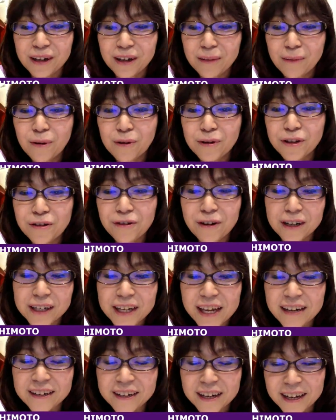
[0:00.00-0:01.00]
for your
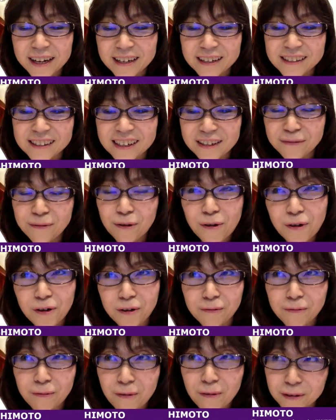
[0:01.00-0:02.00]
career,
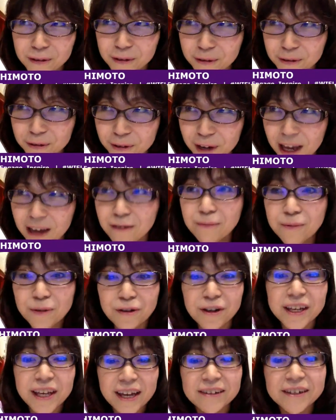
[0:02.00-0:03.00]
to help
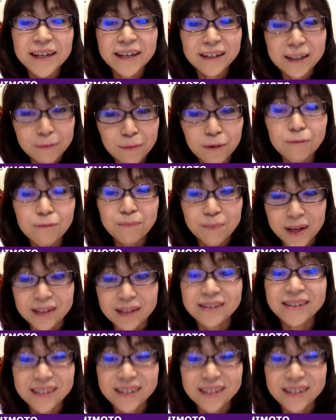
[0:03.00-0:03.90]
your career development.